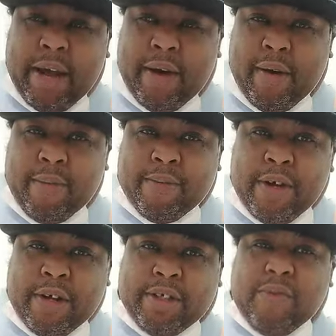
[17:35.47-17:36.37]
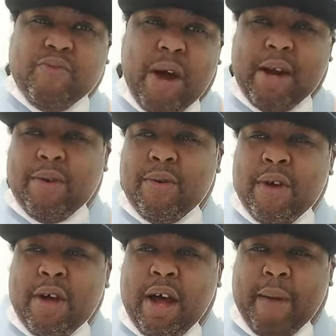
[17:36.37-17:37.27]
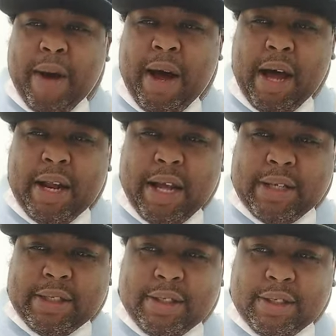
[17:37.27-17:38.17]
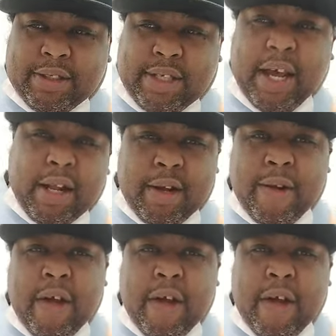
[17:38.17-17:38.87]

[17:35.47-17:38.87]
at um Sobrano. I'ma holla at Taylor,